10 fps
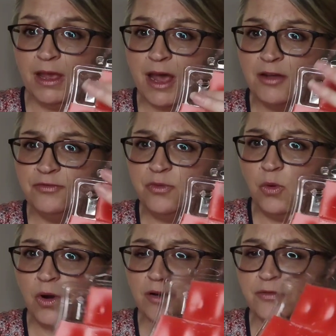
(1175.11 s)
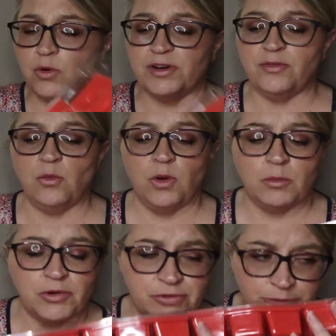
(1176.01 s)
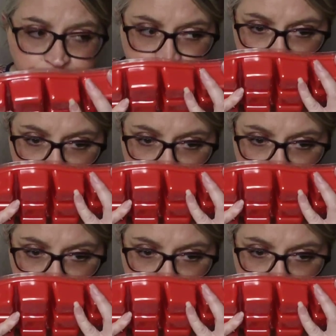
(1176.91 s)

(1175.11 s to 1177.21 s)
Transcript: cut in four, and four different warmers.